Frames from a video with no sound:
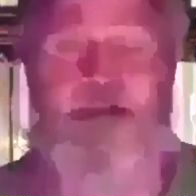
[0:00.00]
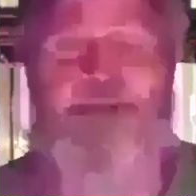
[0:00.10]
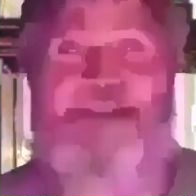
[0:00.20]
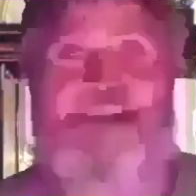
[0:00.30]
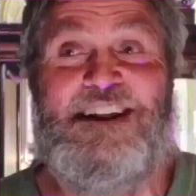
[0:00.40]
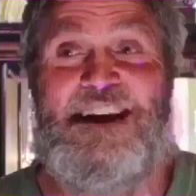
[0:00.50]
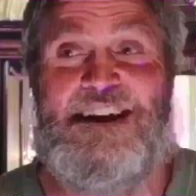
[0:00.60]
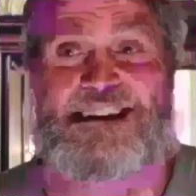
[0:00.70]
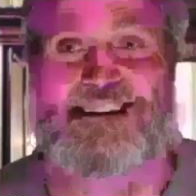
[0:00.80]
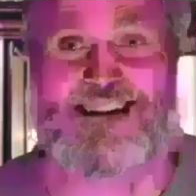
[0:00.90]
and I'm not
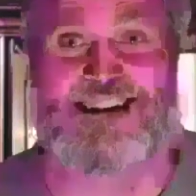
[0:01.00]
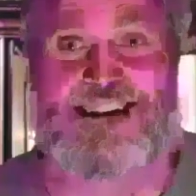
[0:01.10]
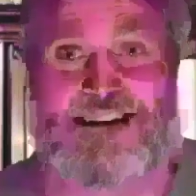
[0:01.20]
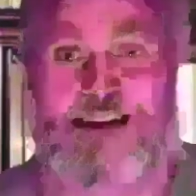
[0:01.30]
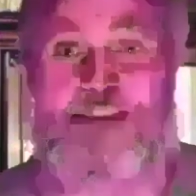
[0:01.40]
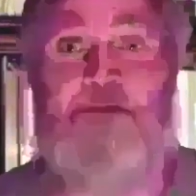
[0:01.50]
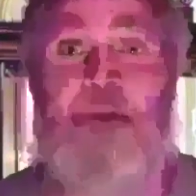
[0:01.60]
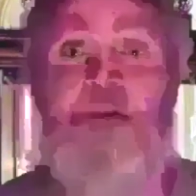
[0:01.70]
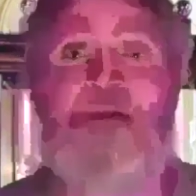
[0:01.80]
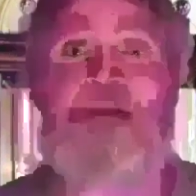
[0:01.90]
riding an ass in to
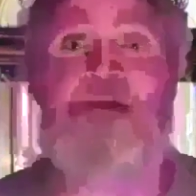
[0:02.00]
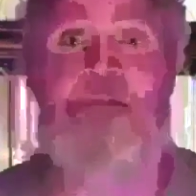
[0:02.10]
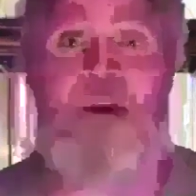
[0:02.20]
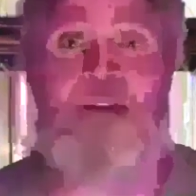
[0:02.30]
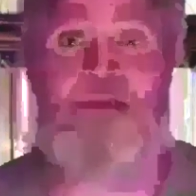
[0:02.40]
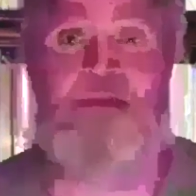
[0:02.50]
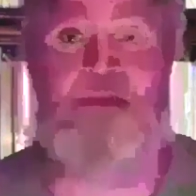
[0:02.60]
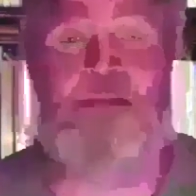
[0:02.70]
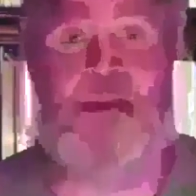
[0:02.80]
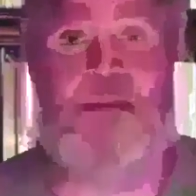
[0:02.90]
fulfill this verse,
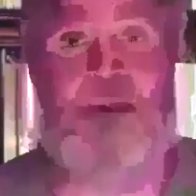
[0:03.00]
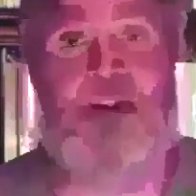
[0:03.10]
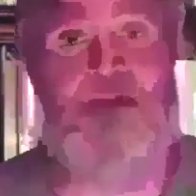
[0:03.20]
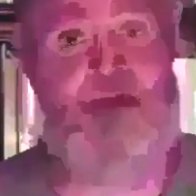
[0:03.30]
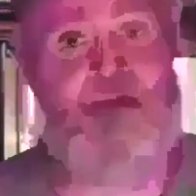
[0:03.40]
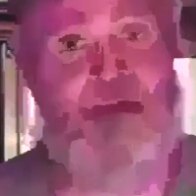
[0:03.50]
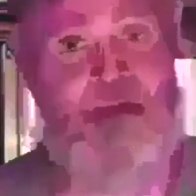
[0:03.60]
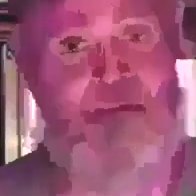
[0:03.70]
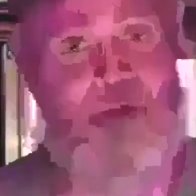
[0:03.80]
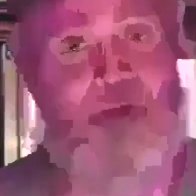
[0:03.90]
but I will be
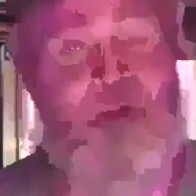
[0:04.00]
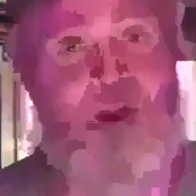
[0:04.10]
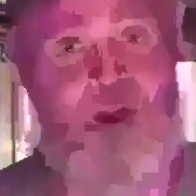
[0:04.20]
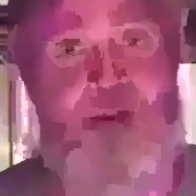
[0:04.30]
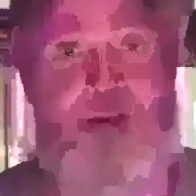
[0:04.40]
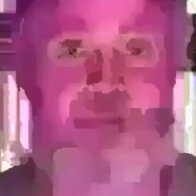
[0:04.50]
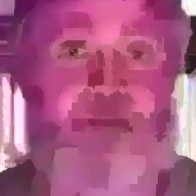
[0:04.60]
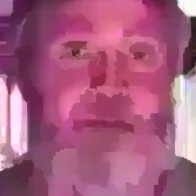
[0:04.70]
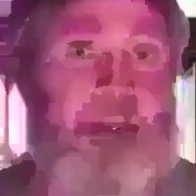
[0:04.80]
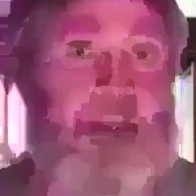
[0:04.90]
humble. God's making
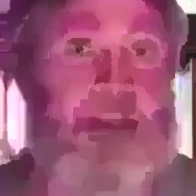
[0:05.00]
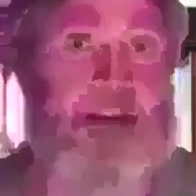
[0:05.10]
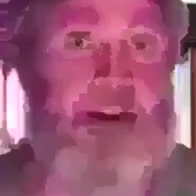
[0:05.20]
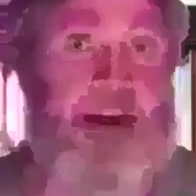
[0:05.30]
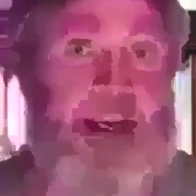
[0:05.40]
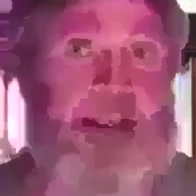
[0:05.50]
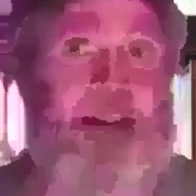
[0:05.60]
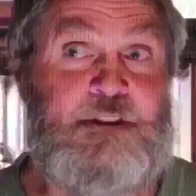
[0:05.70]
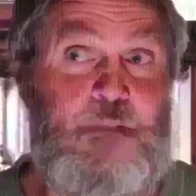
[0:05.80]
sure that